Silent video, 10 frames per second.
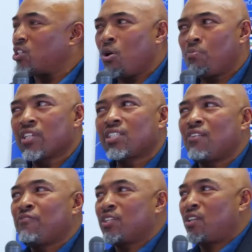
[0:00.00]
I've got to bring
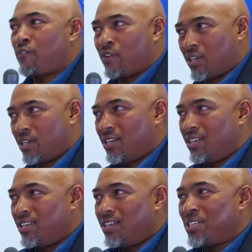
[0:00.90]
something different. Do
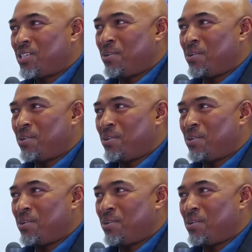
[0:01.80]
you know what I